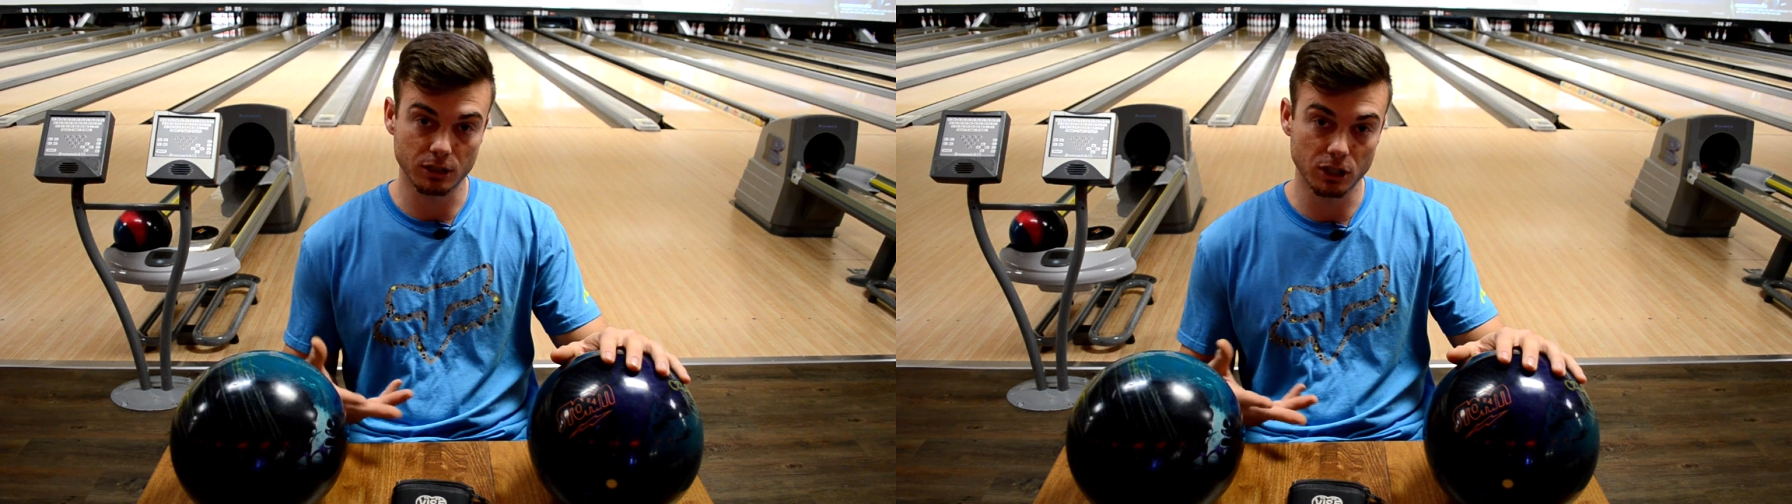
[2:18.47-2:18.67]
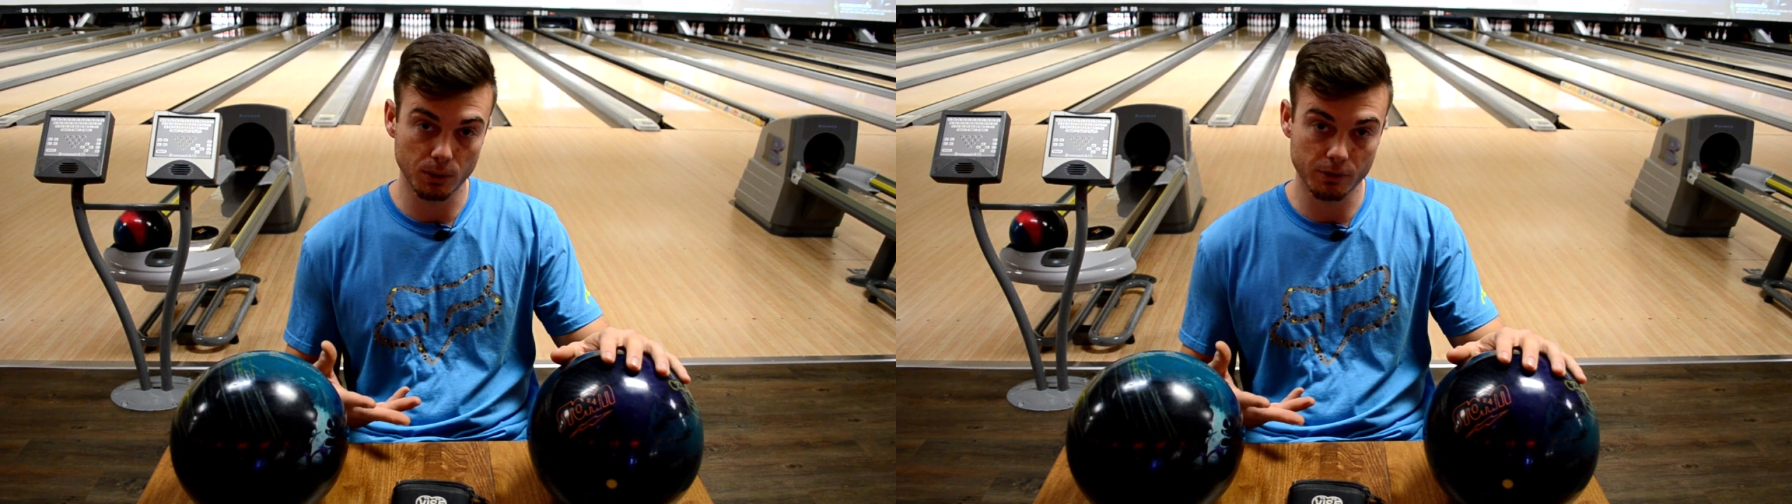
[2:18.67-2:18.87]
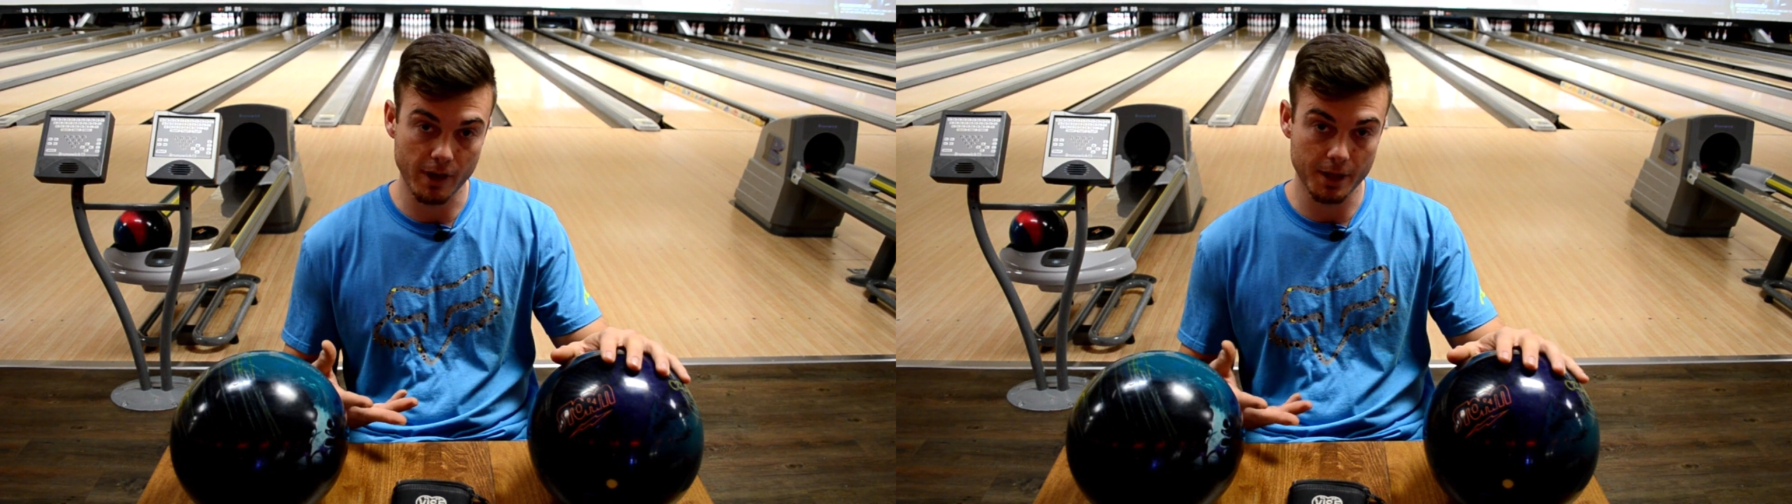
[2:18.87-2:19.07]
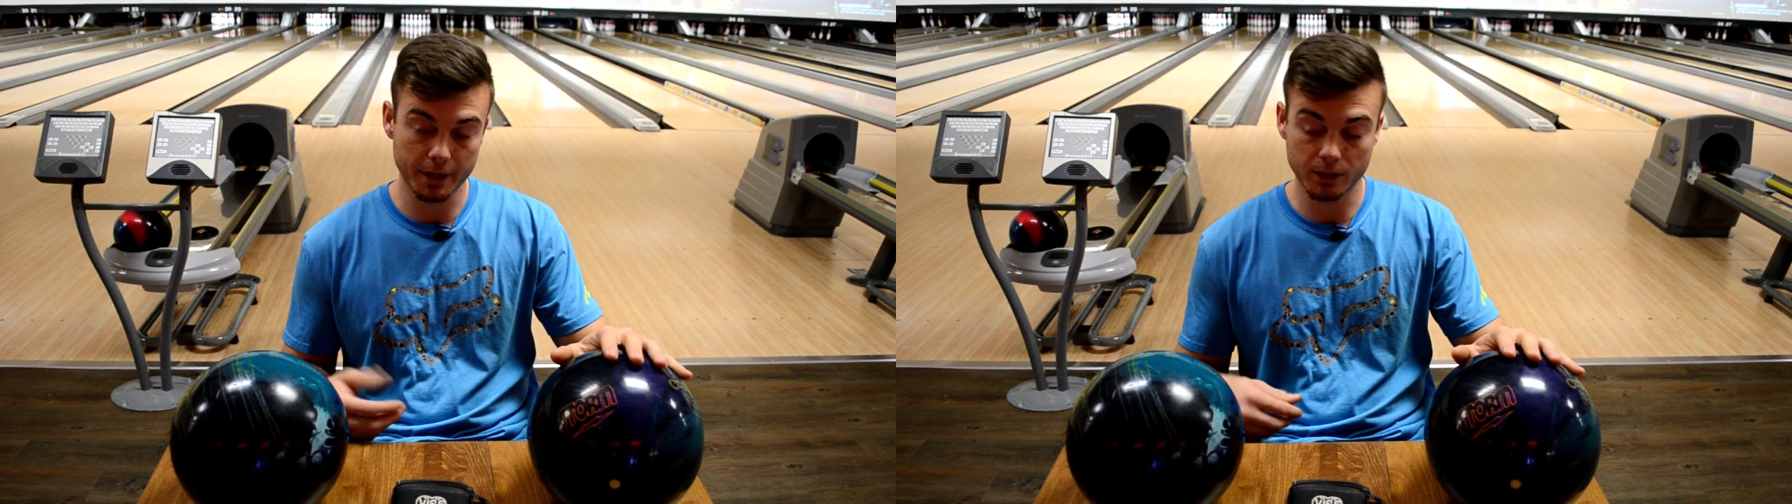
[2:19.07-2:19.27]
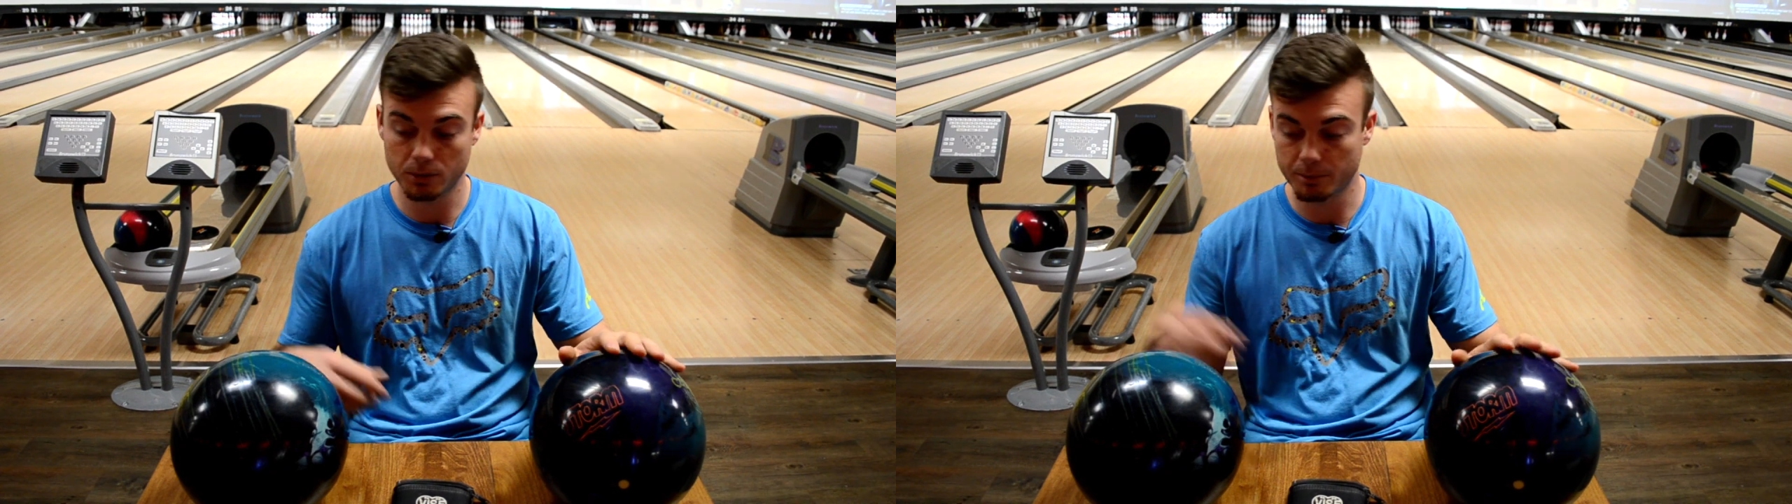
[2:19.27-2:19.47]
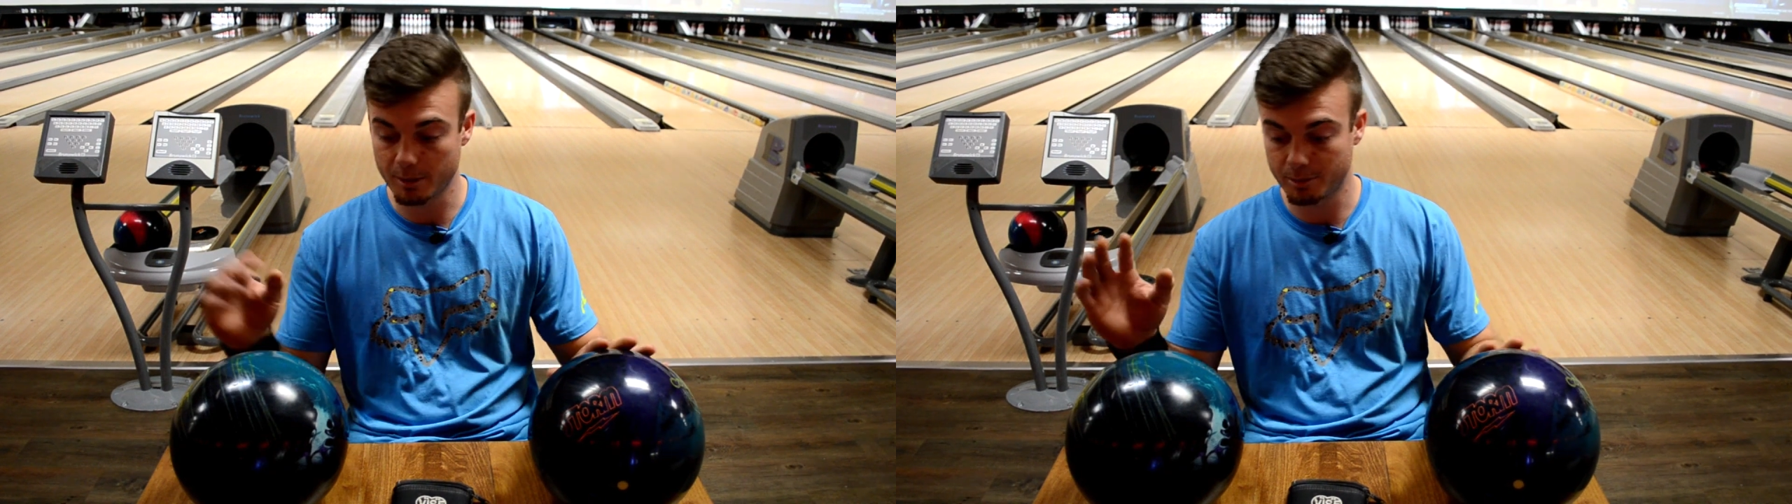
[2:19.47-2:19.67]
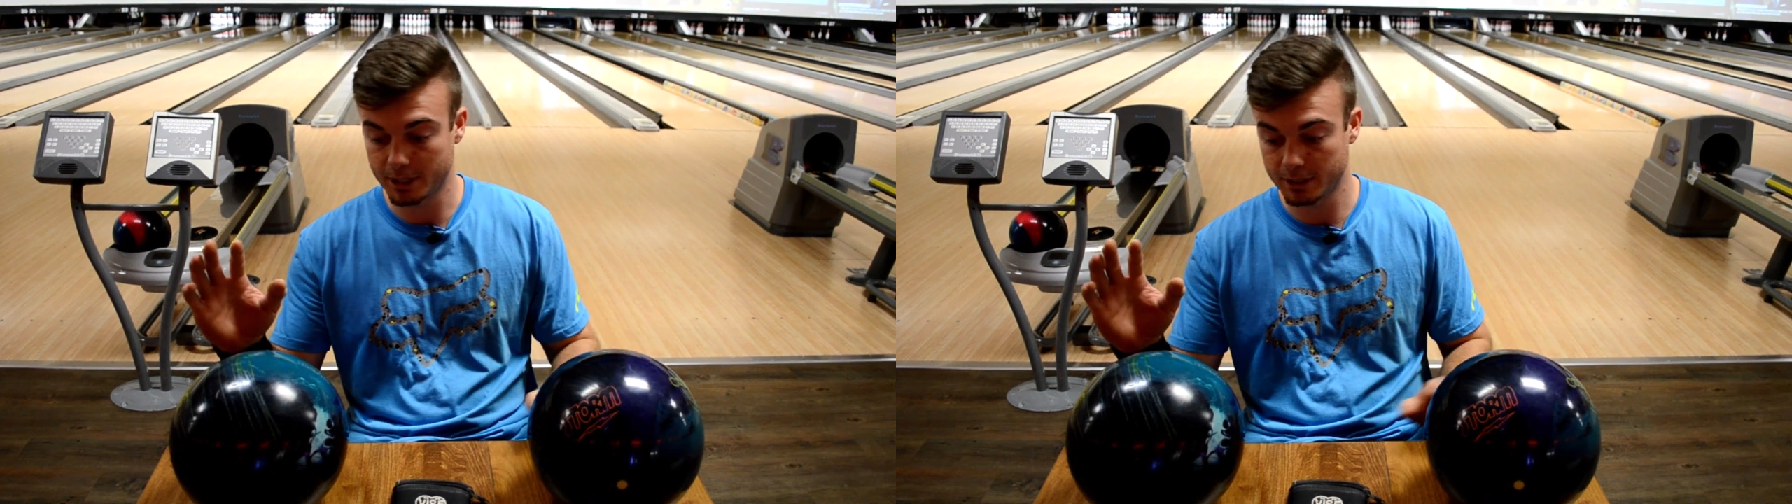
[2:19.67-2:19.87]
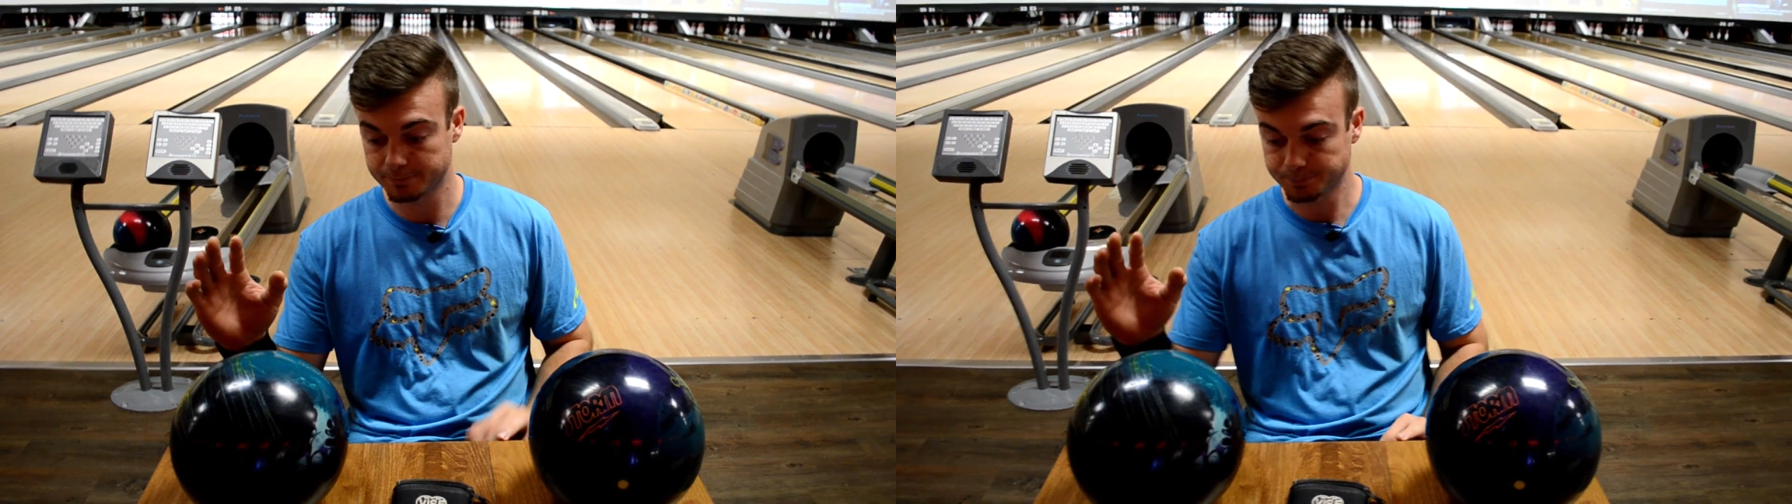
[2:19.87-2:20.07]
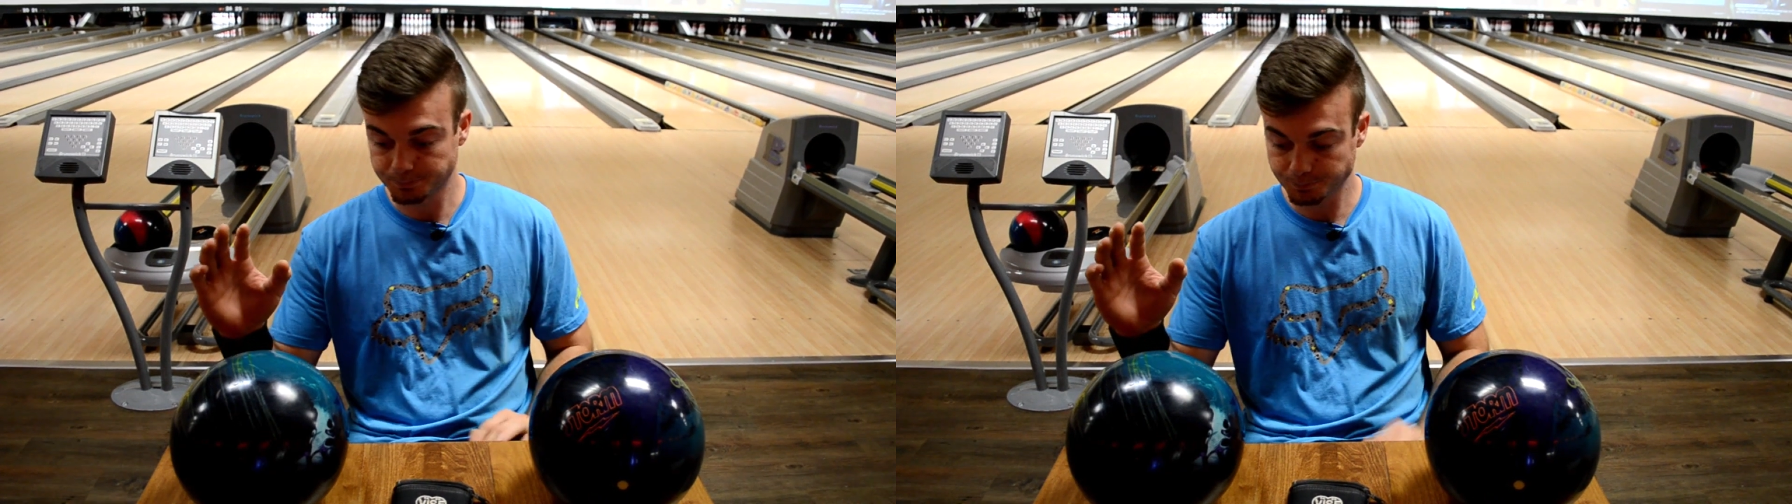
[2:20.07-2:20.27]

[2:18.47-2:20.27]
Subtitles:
lower valve angle and my pin